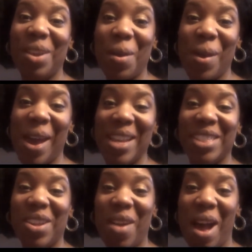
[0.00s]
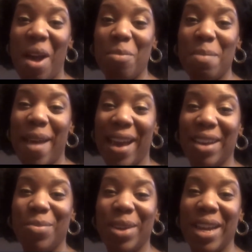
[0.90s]
Okay, so I'll be back
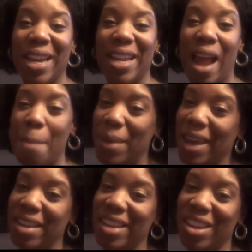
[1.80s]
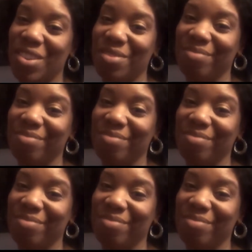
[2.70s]
when I'm making dinner.